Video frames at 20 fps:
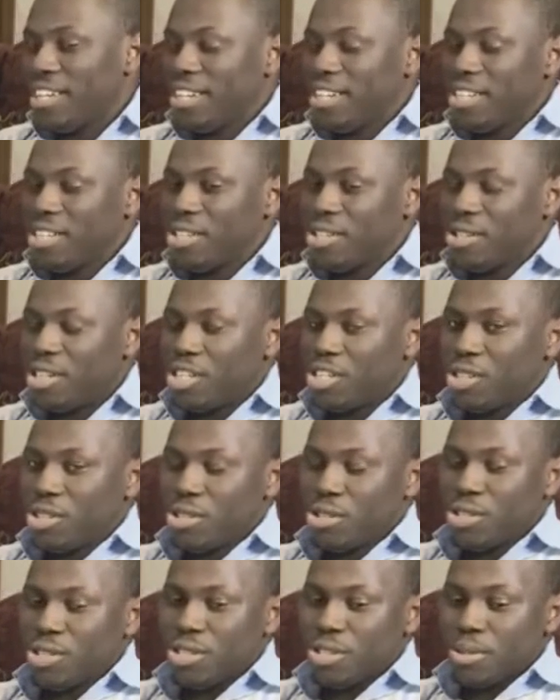So it
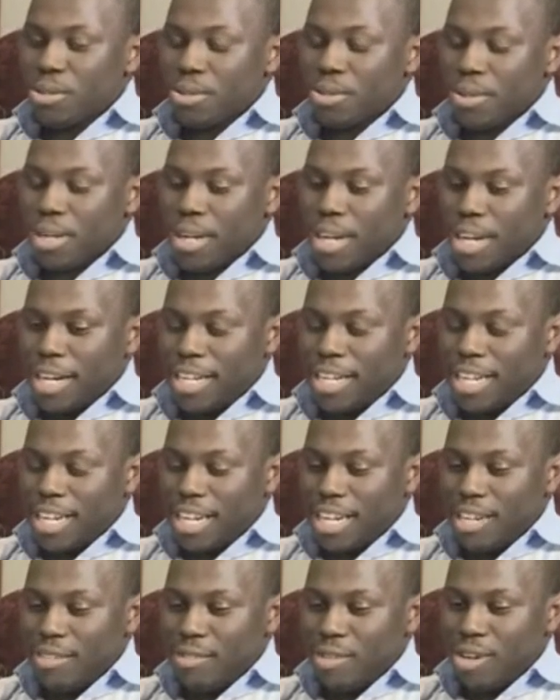shows you the
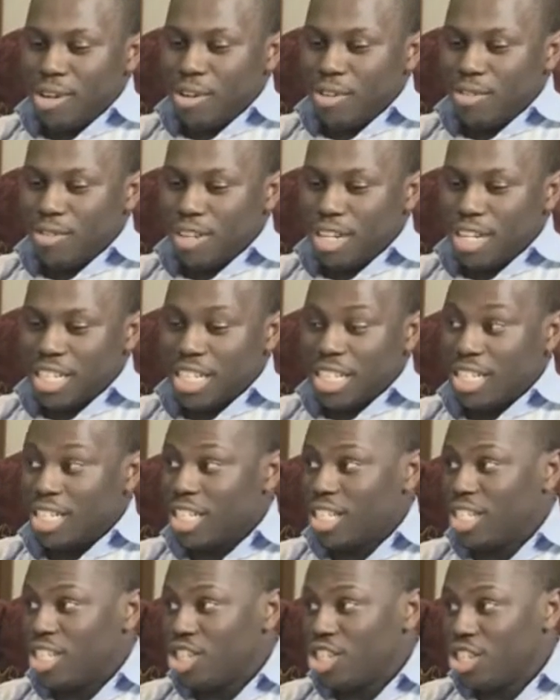level of
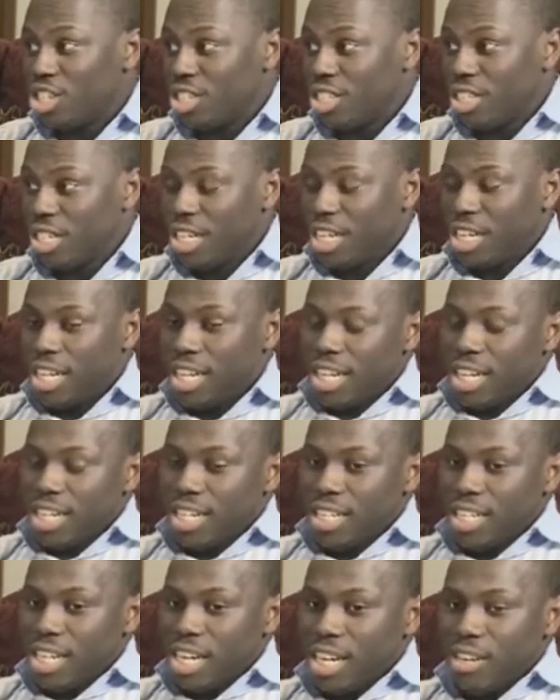degradation,
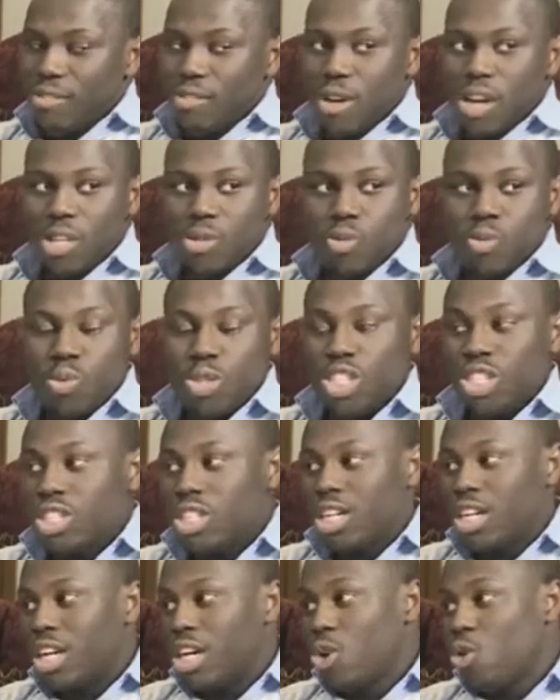the level at
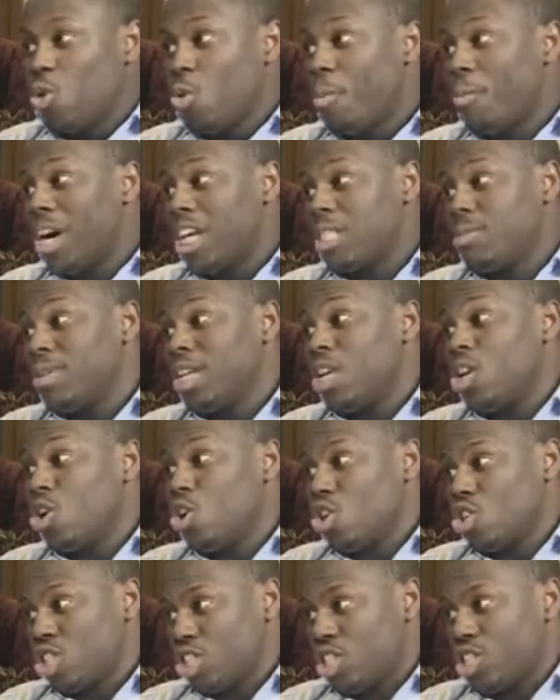which hope has been
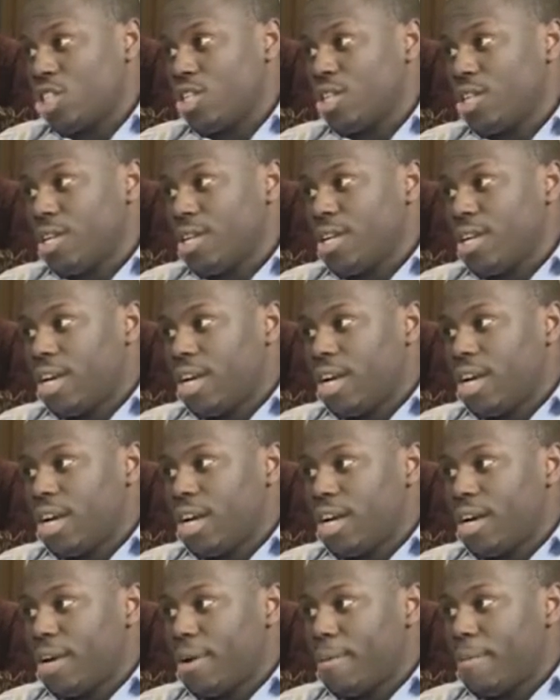lost
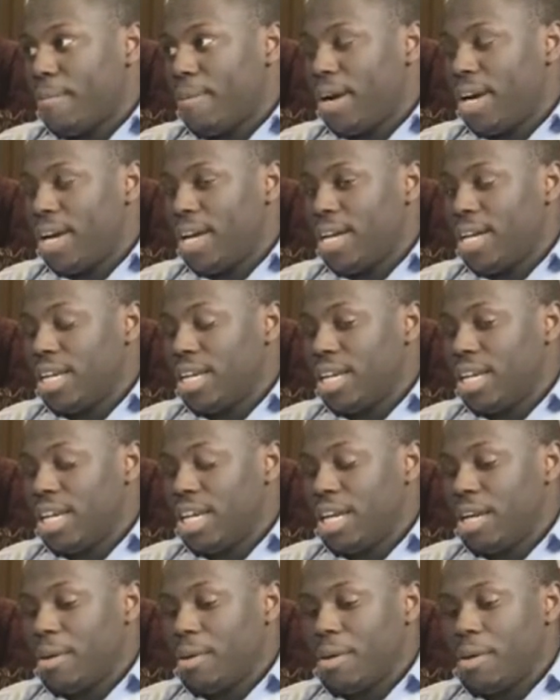by
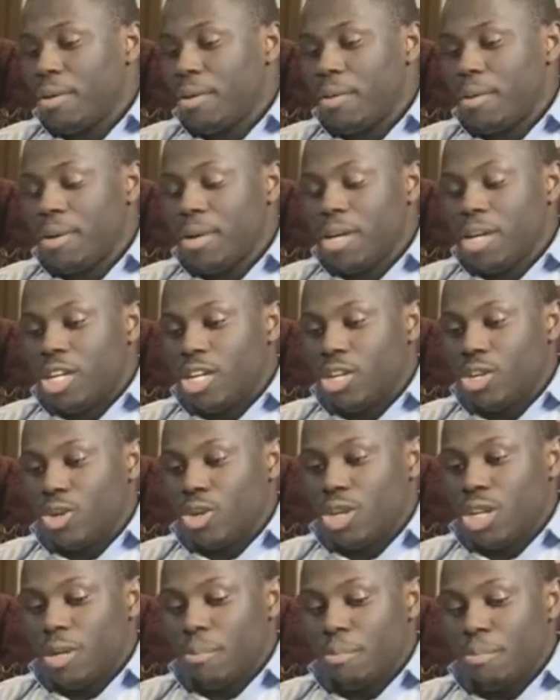
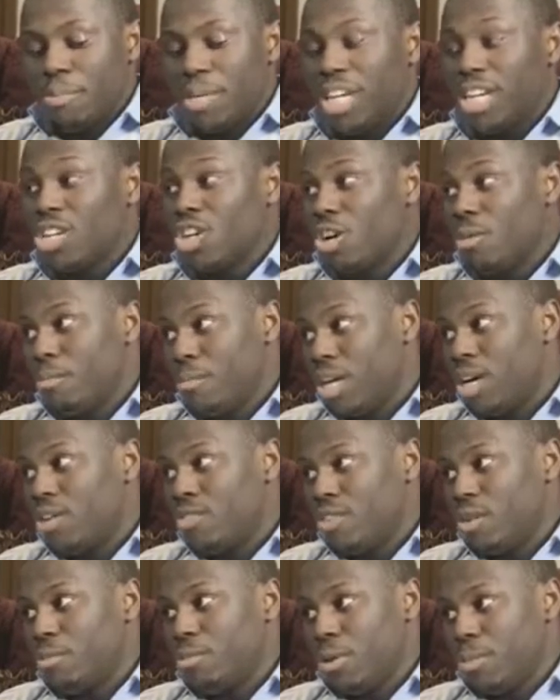a big number
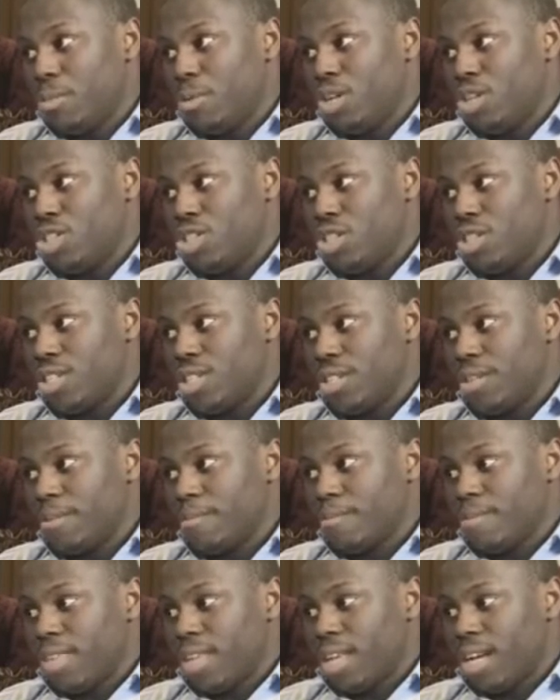of the population.
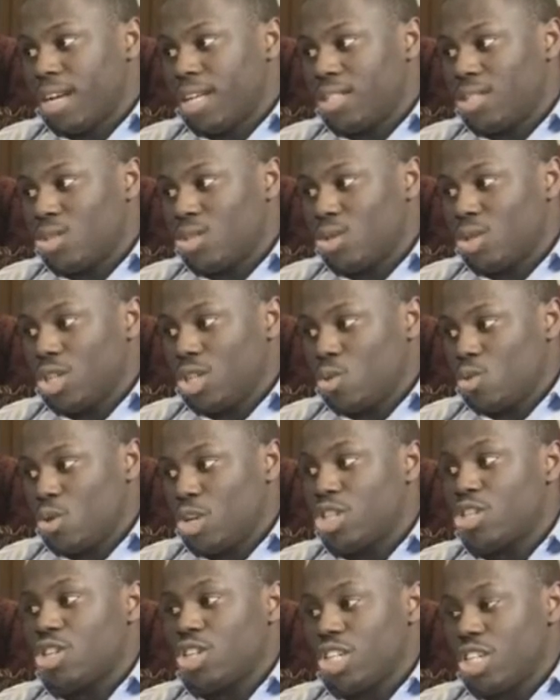And so the
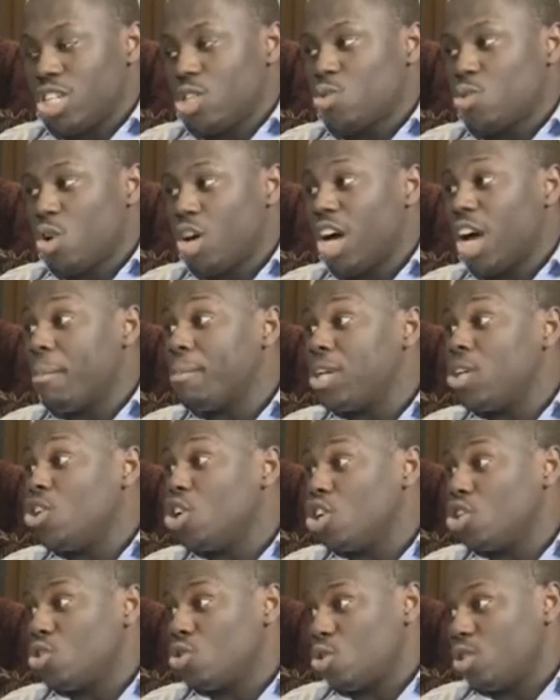question is, what can be
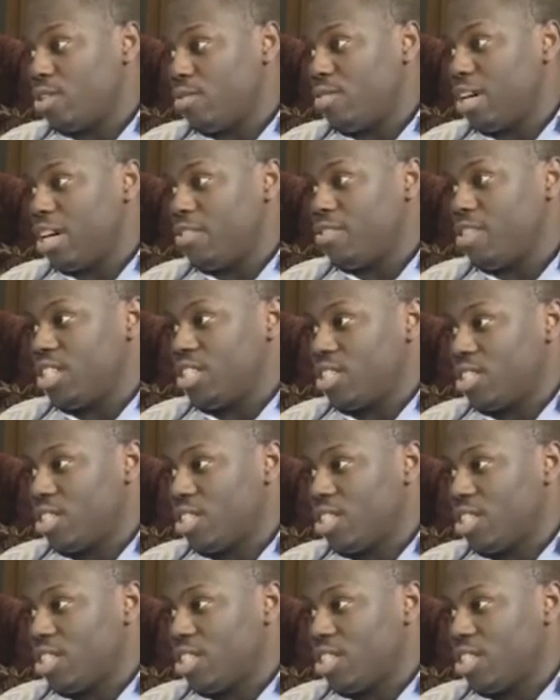done to revive this?